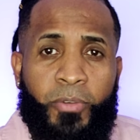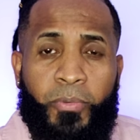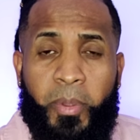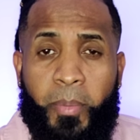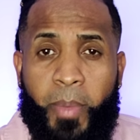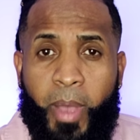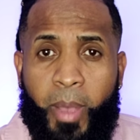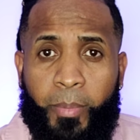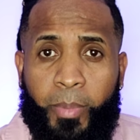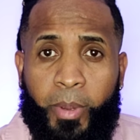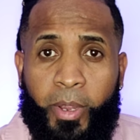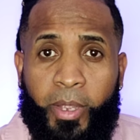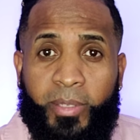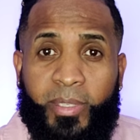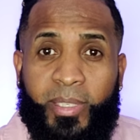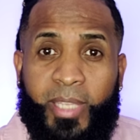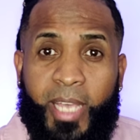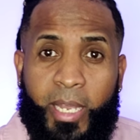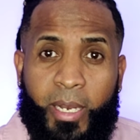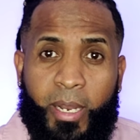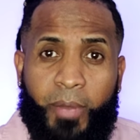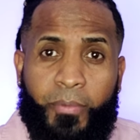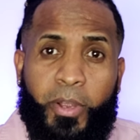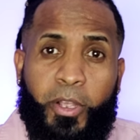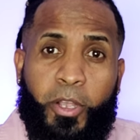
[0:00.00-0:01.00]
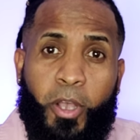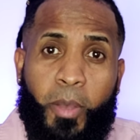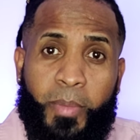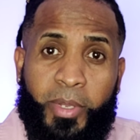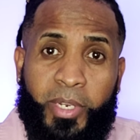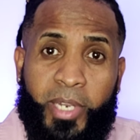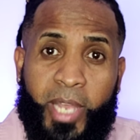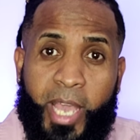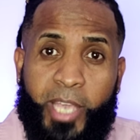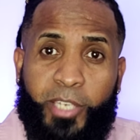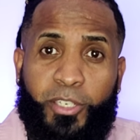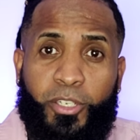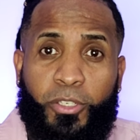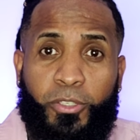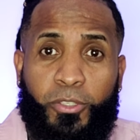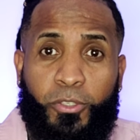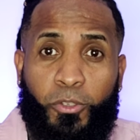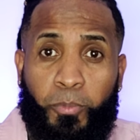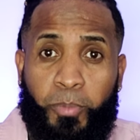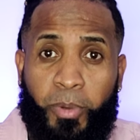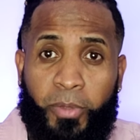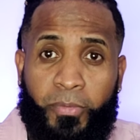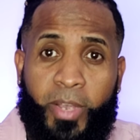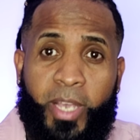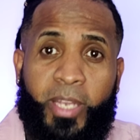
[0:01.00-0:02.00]
Remember, standard recommendations
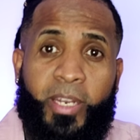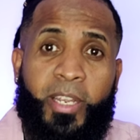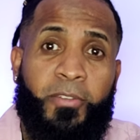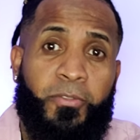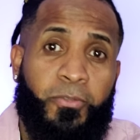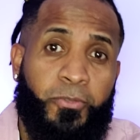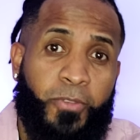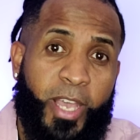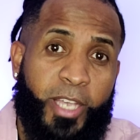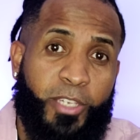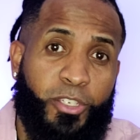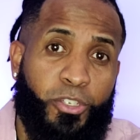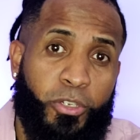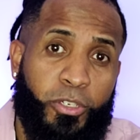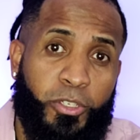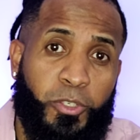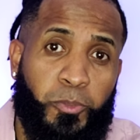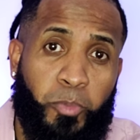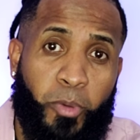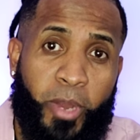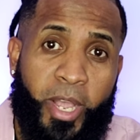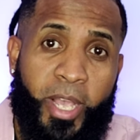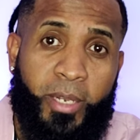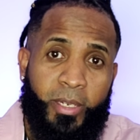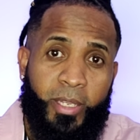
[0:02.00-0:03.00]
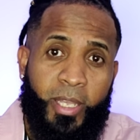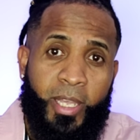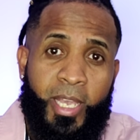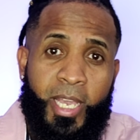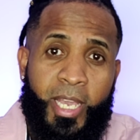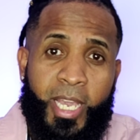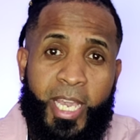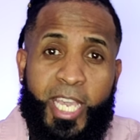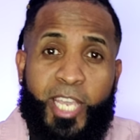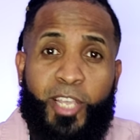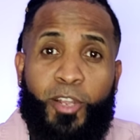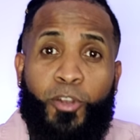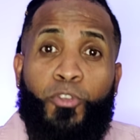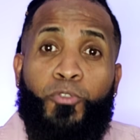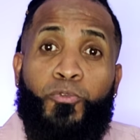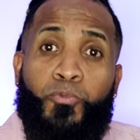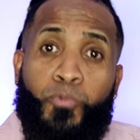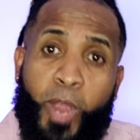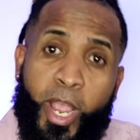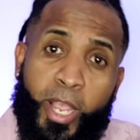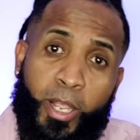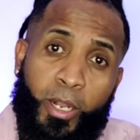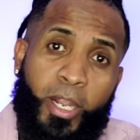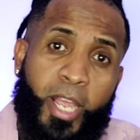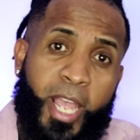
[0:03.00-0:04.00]
to prevent infection spread include
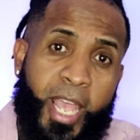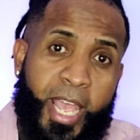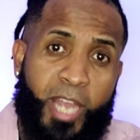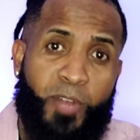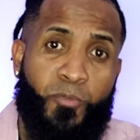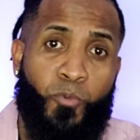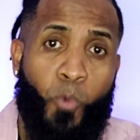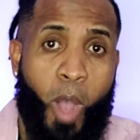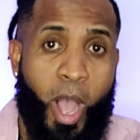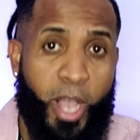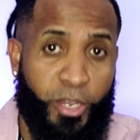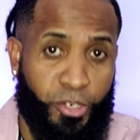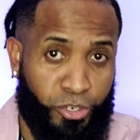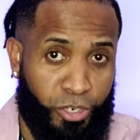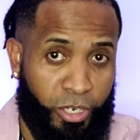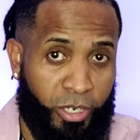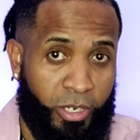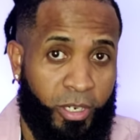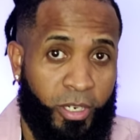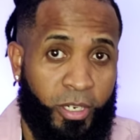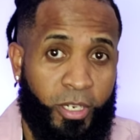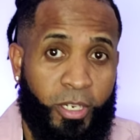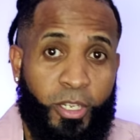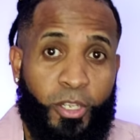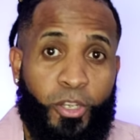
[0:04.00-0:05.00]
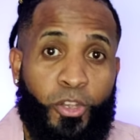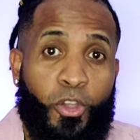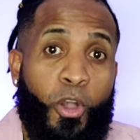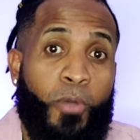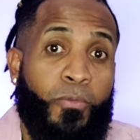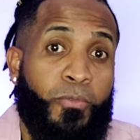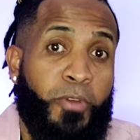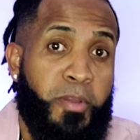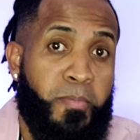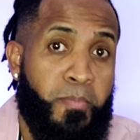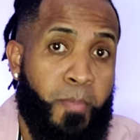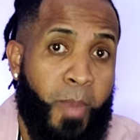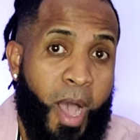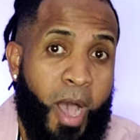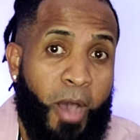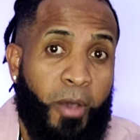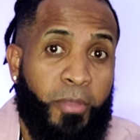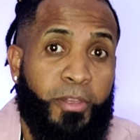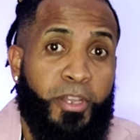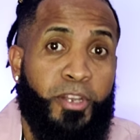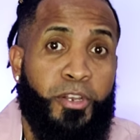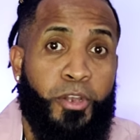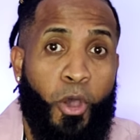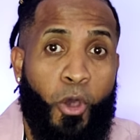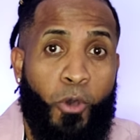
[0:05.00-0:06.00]
regular hand washing, covering
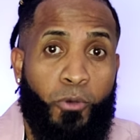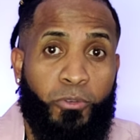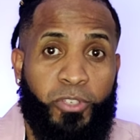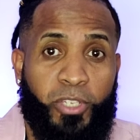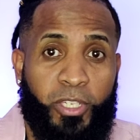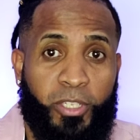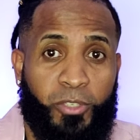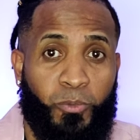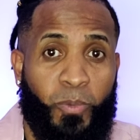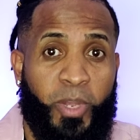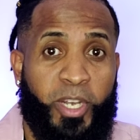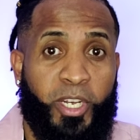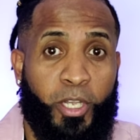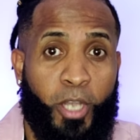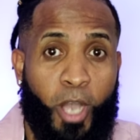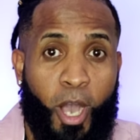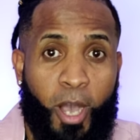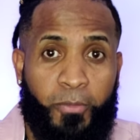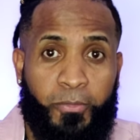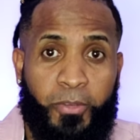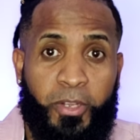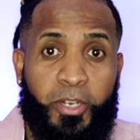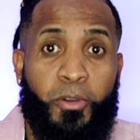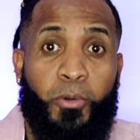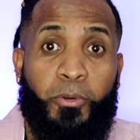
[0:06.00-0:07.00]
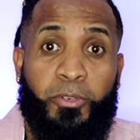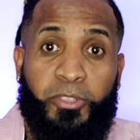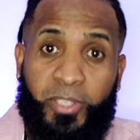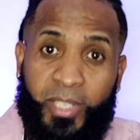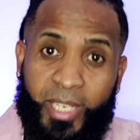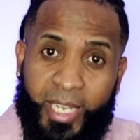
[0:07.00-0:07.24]
mouth and noses when coughing or